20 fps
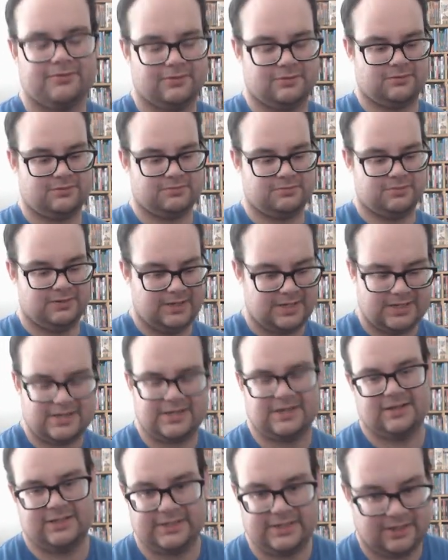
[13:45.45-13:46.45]
her a little smile. I
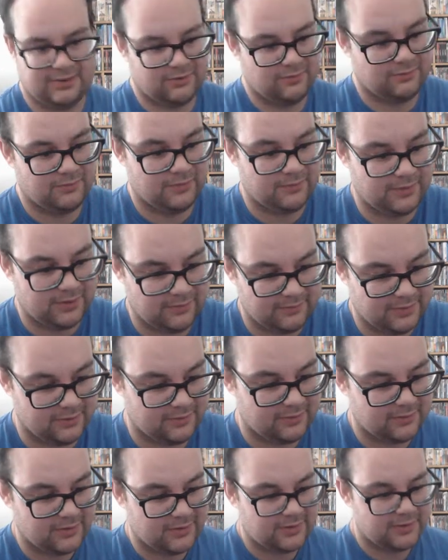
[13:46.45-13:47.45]
kind of like that little moment on that.